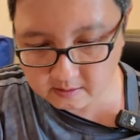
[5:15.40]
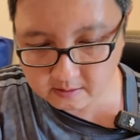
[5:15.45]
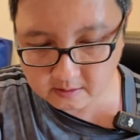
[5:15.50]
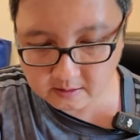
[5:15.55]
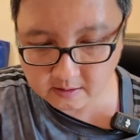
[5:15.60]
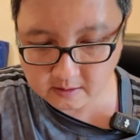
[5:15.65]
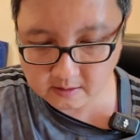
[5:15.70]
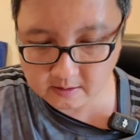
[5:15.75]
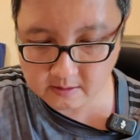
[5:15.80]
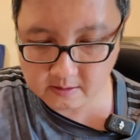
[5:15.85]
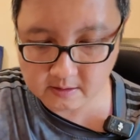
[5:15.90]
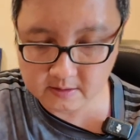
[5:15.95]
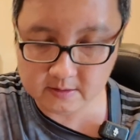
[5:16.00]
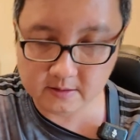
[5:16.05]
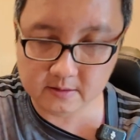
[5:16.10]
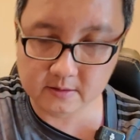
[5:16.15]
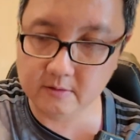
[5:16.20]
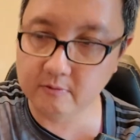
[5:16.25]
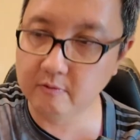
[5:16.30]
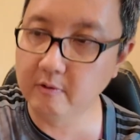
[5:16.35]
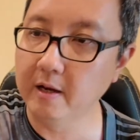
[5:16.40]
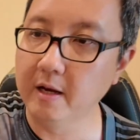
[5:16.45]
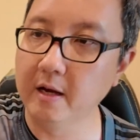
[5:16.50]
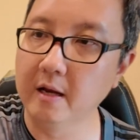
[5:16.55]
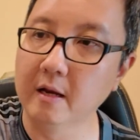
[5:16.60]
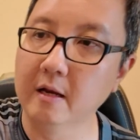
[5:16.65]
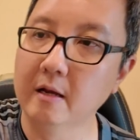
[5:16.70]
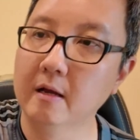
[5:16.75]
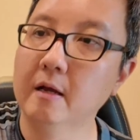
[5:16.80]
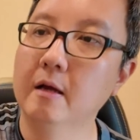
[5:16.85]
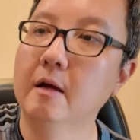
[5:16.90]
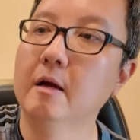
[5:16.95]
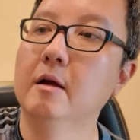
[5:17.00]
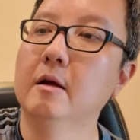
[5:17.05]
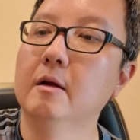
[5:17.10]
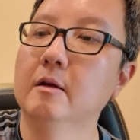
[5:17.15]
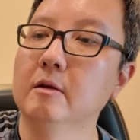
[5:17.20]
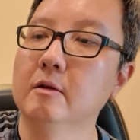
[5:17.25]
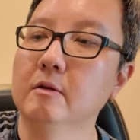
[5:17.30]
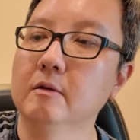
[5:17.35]
Okay, this is where
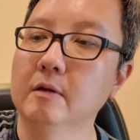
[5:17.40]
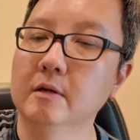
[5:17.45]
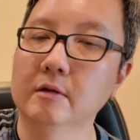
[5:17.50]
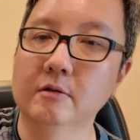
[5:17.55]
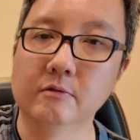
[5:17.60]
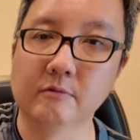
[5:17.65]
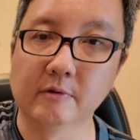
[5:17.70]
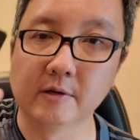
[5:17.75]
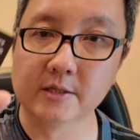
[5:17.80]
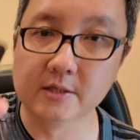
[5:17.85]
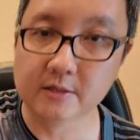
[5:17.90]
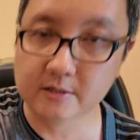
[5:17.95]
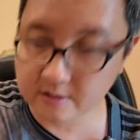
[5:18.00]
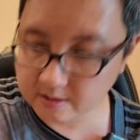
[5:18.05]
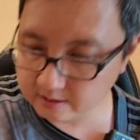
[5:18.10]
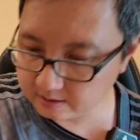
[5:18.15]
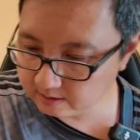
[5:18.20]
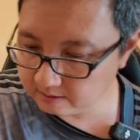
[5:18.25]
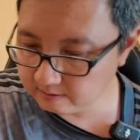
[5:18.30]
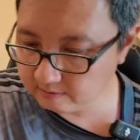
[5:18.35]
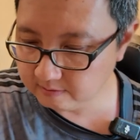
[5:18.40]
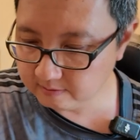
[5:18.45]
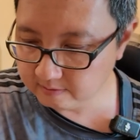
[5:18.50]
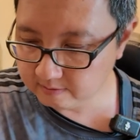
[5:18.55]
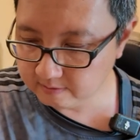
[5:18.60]
you need to register.